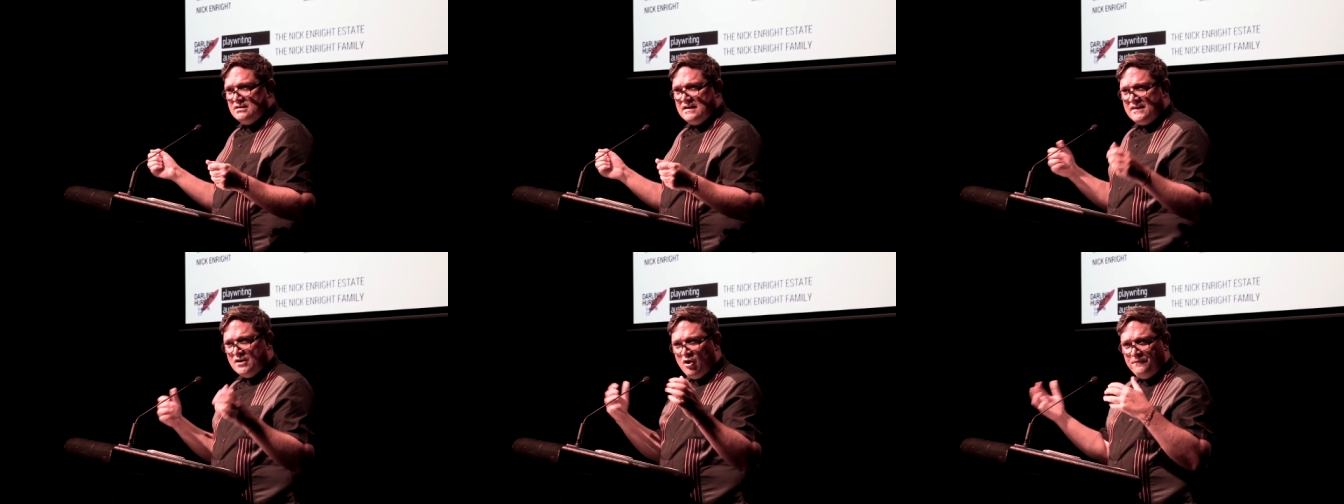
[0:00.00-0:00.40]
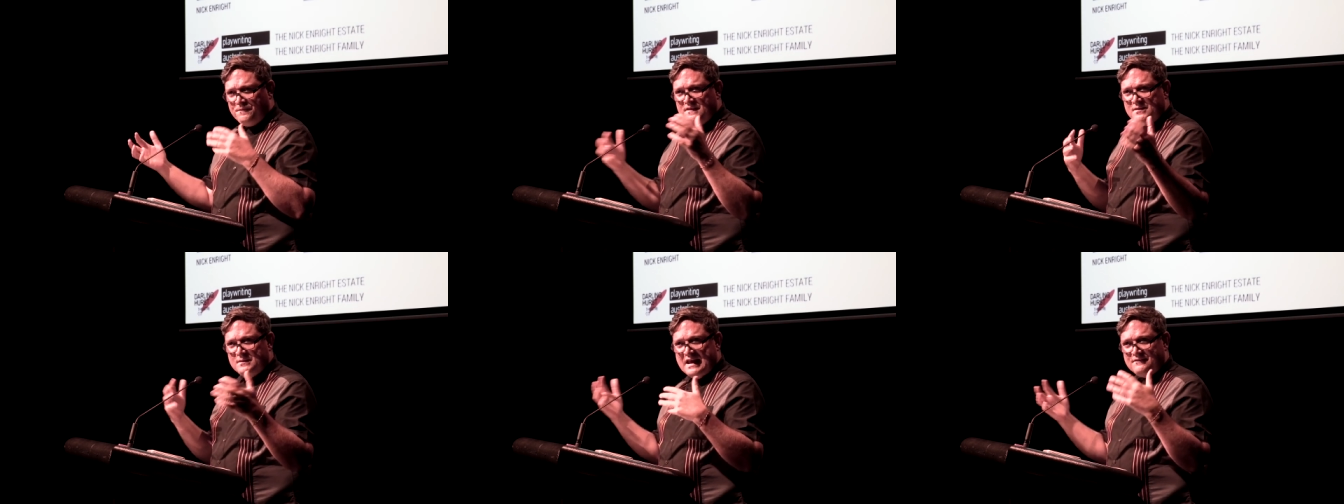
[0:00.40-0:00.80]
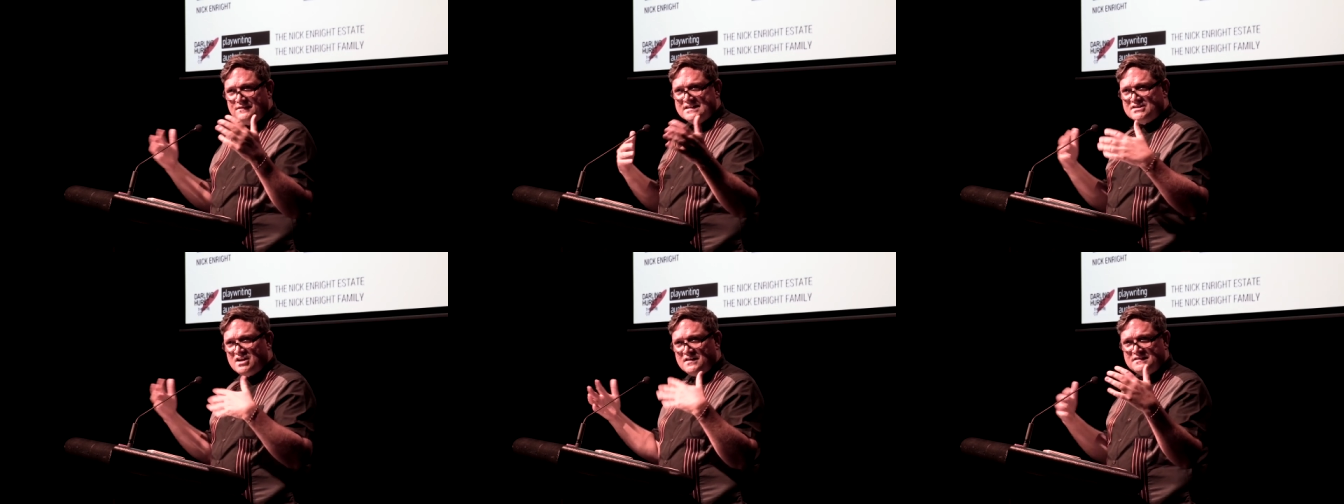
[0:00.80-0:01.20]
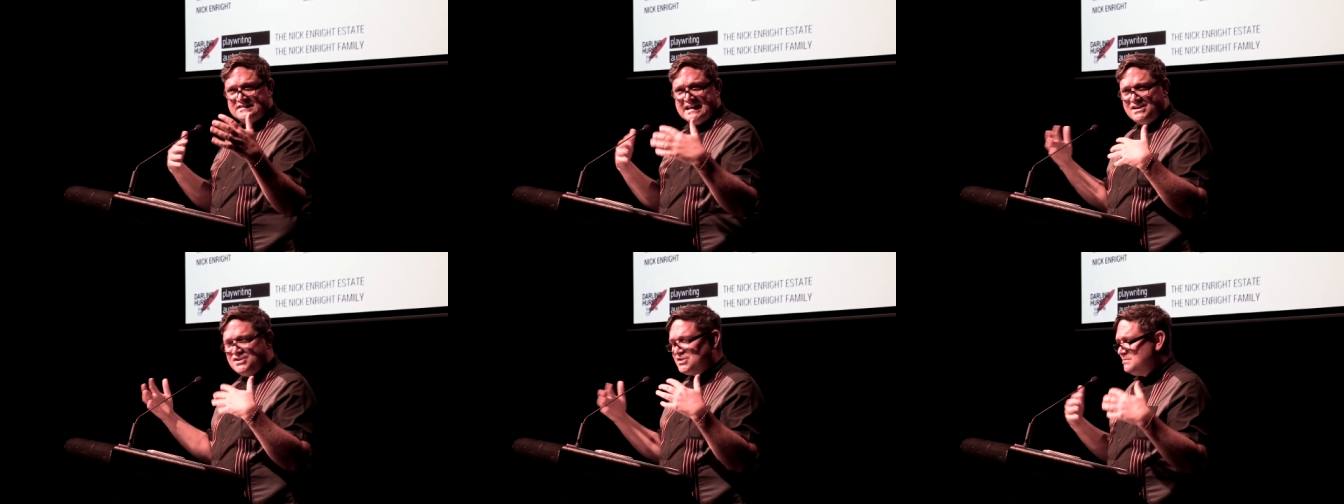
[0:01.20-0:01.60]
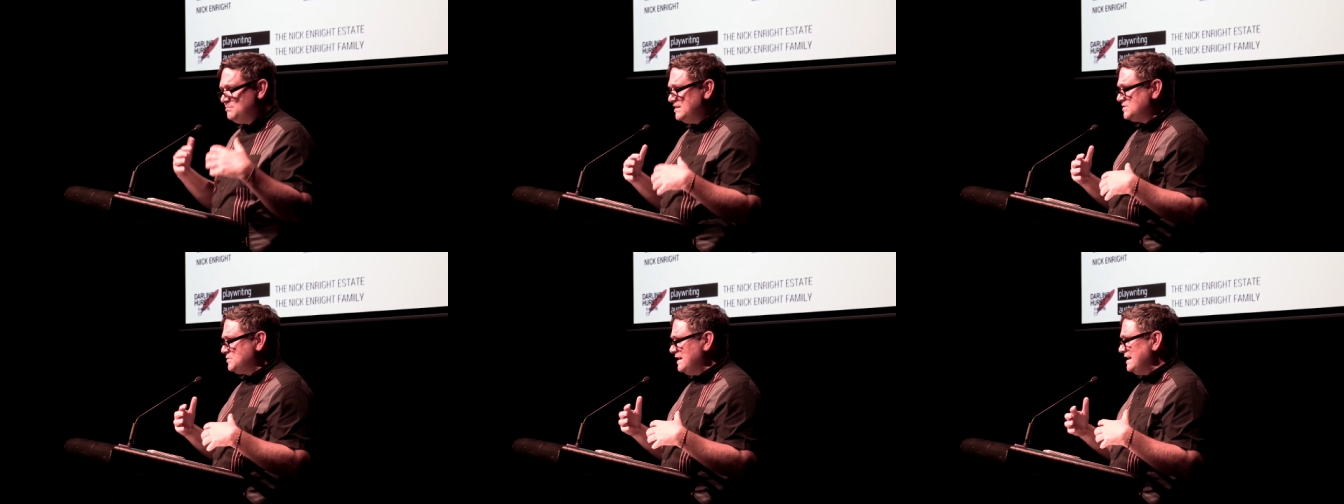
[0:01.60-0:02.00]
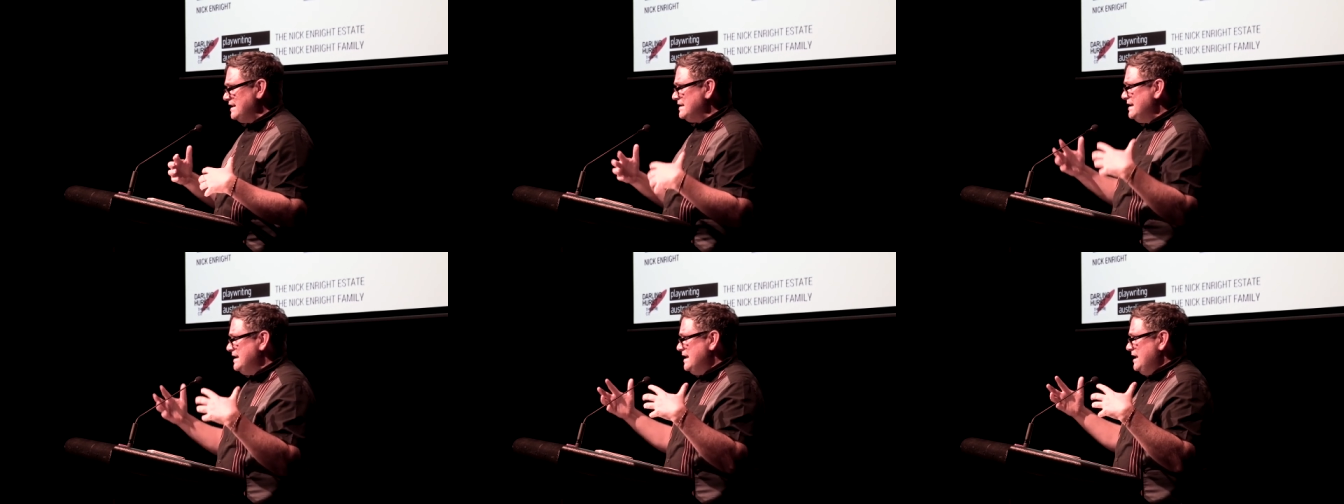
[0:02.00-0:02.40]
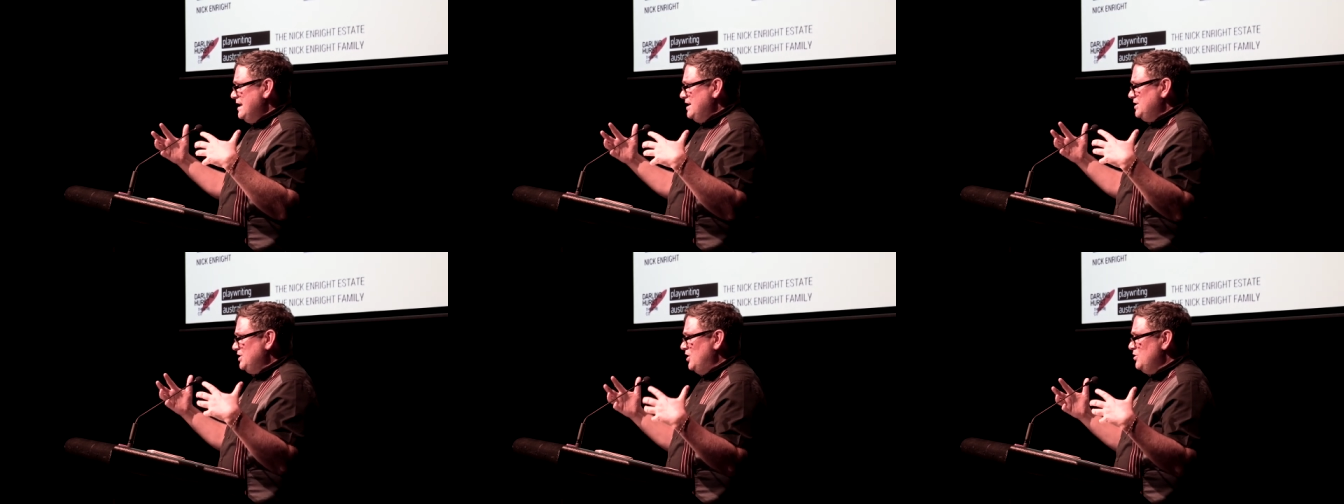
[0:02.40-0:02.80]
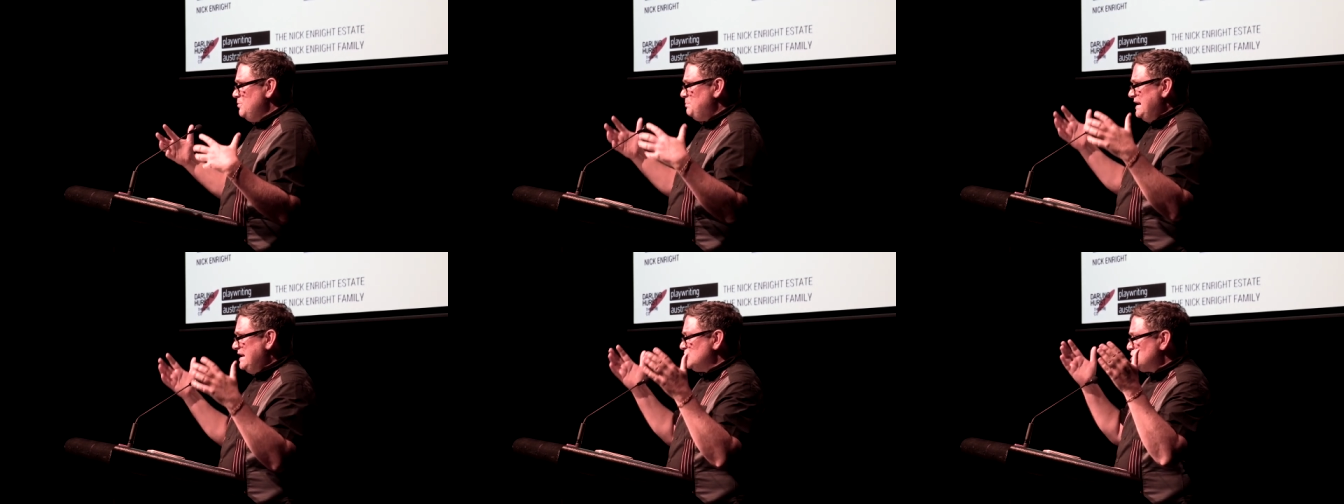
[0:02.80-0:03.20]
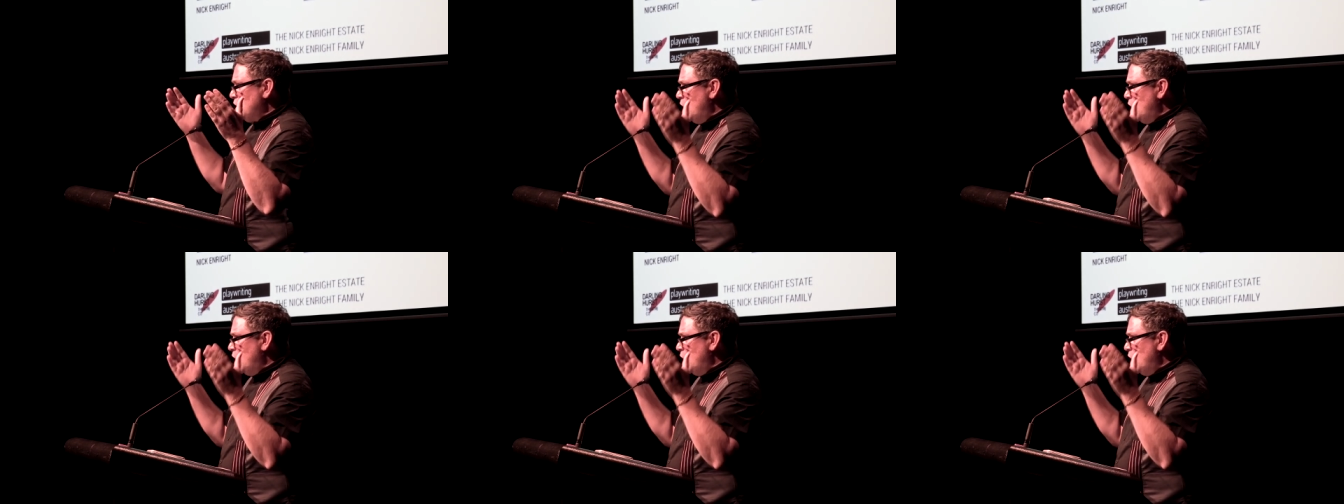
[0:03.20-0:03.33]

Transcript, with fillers: And then often we have this kind of tension between, you know, being